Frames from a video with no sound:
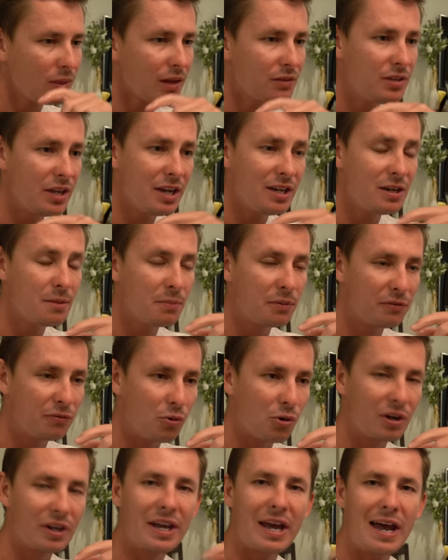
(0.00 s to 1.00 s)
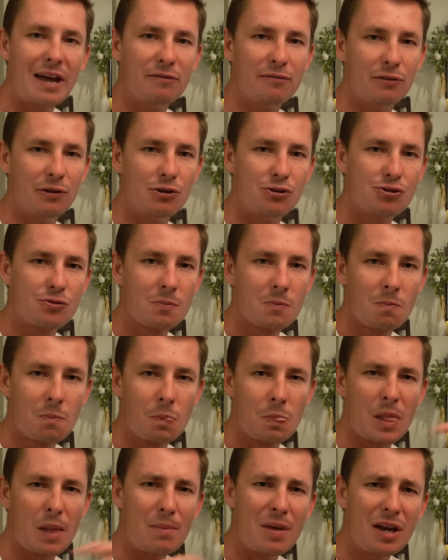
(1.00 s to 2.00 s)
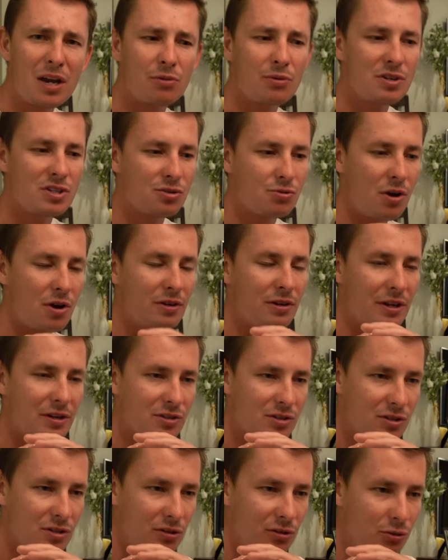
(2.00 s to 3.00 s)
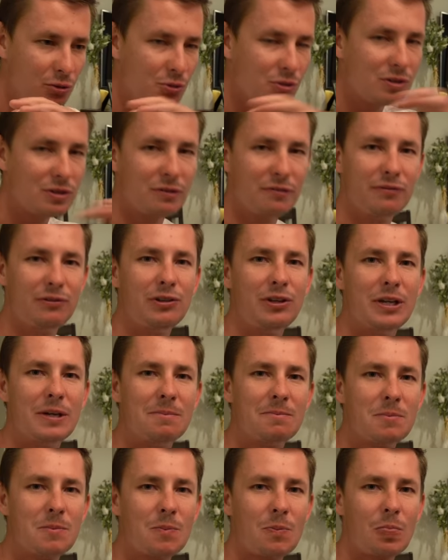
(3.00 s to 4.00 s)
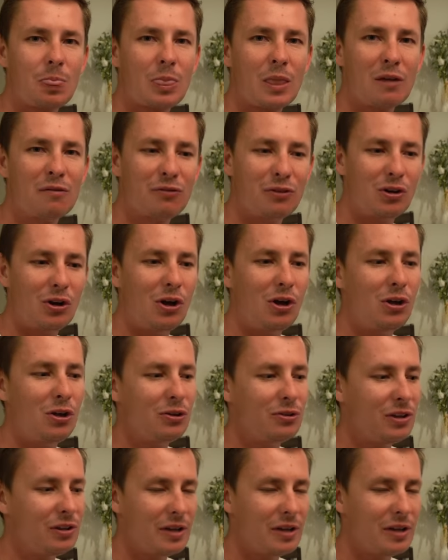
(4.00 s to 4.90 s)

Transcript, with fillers: day before catfish. Make a restaurant exclusively for all the